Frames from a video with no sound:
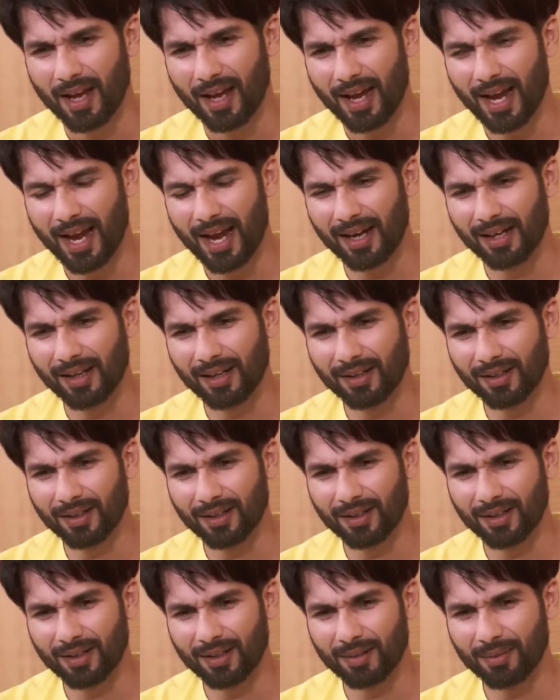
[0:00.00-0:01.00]
And
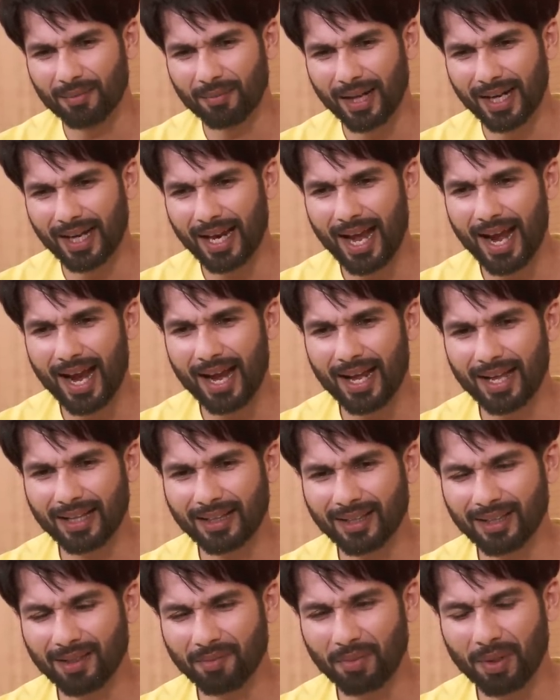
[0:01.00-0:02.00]
my dad, I
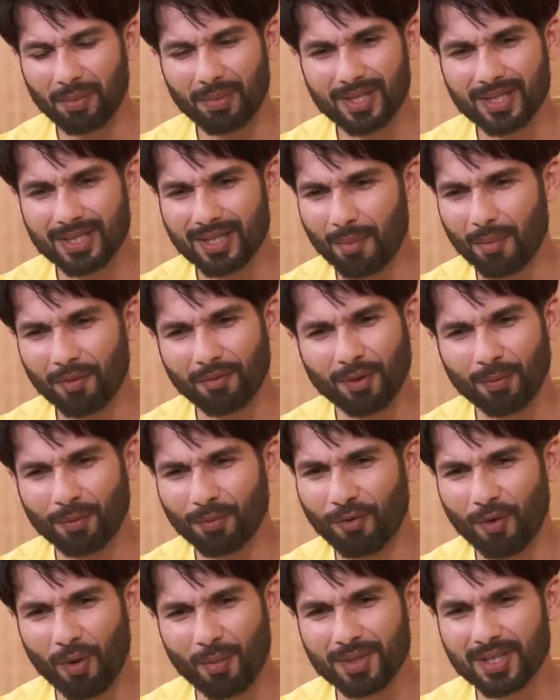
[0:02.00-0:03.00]
think maybe some of the
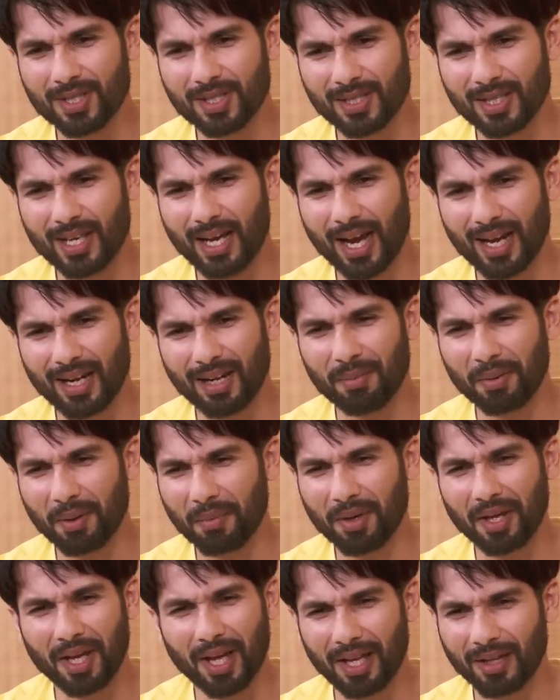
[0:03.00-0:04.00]
performances that I did,
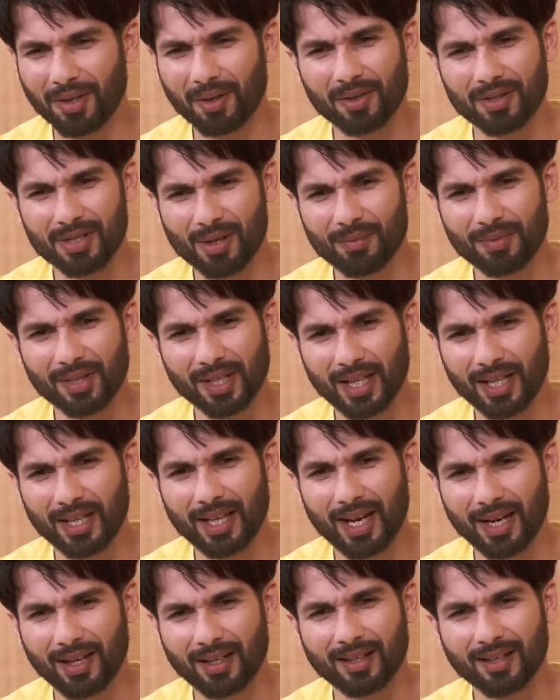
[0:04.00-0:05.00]
maybe a header or something like
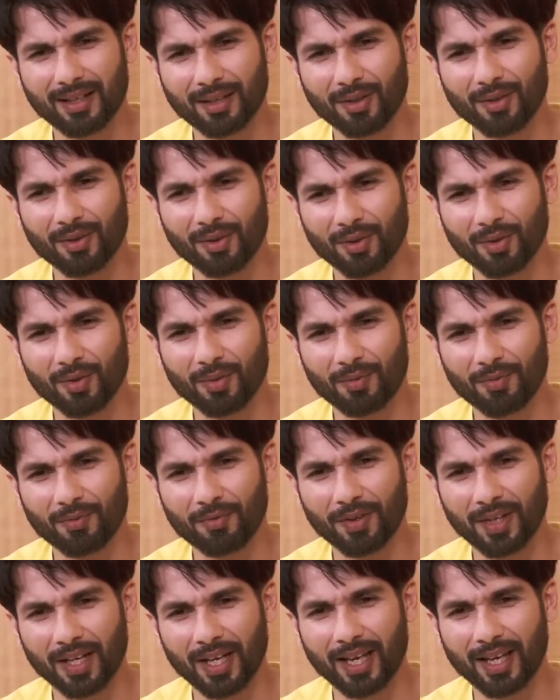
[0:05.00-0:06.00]
that, you know, you'd
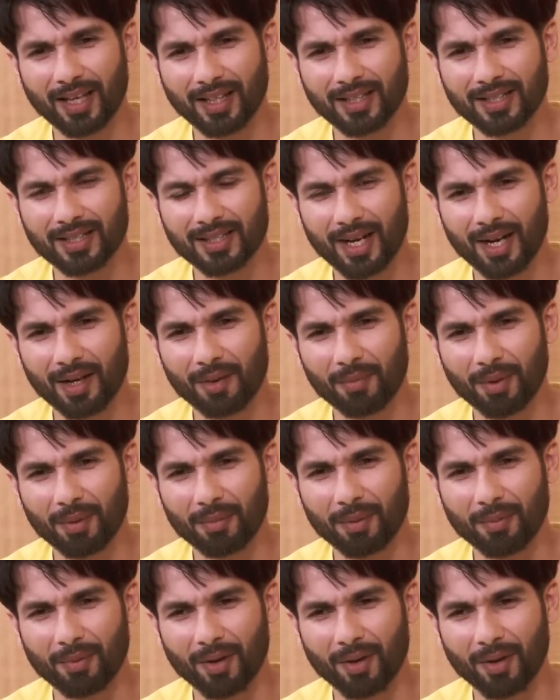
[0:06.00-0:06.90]
feel like he's kind of maybe